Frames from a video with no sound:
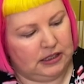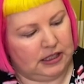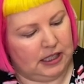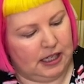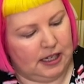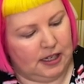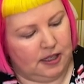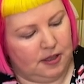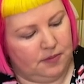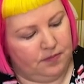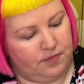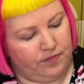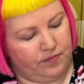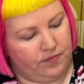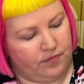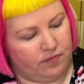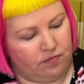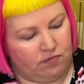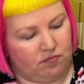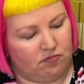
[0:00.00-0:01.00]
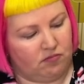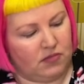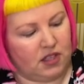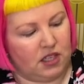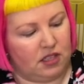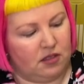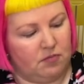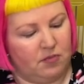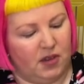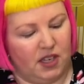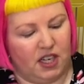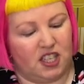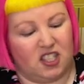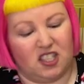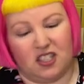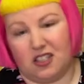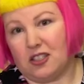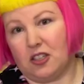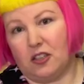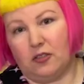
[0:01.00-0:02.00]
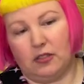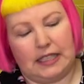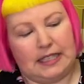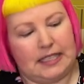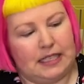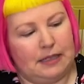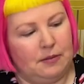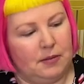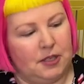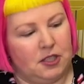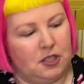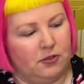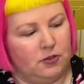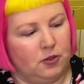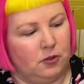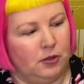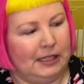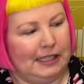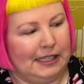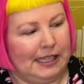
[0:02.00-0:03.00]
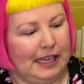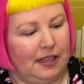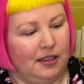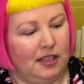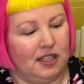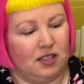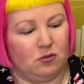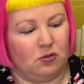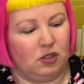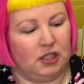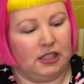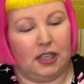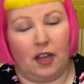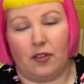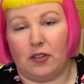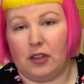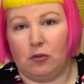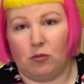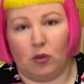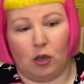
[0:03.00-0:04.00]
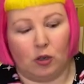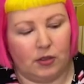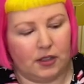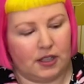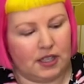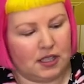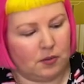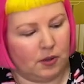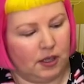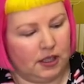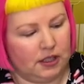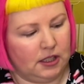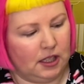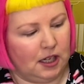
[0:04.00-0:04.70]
Um, but I just don't really see myself doing it again. There's really nothing wrong with this one.